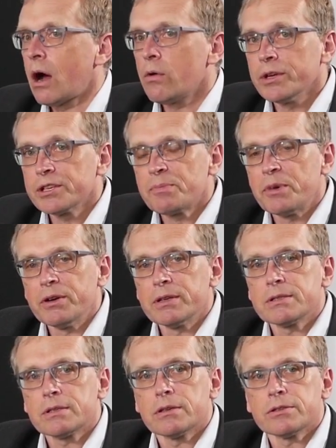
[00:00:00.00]
our
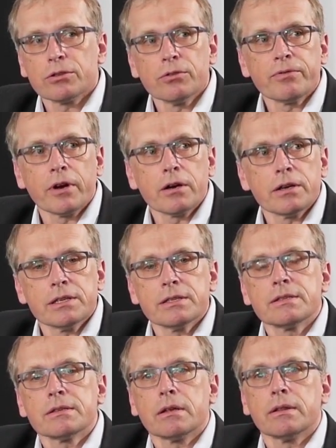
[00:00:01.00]
experience so far
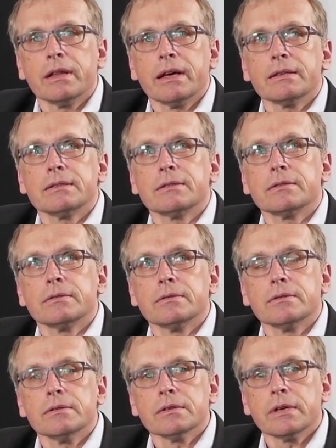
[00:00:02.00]
is that
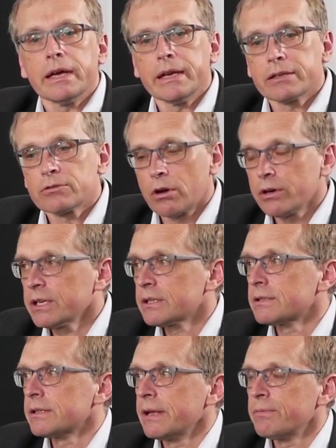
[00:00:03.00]
the
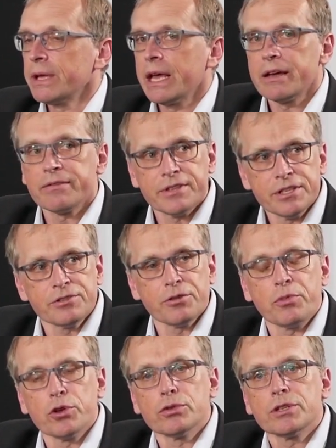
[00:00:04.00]
electronics that we have
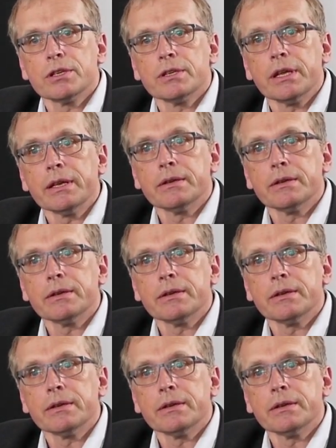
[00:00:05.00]
distributed